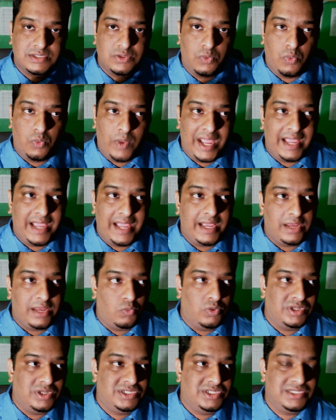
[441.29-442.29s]
the way in
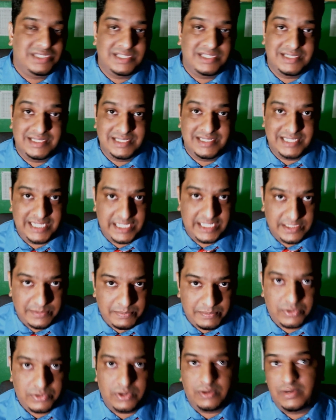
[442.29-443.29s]
which the disease
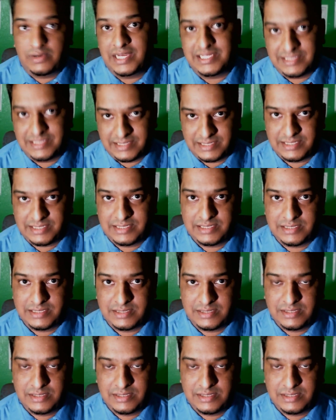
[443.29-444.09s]
progresses.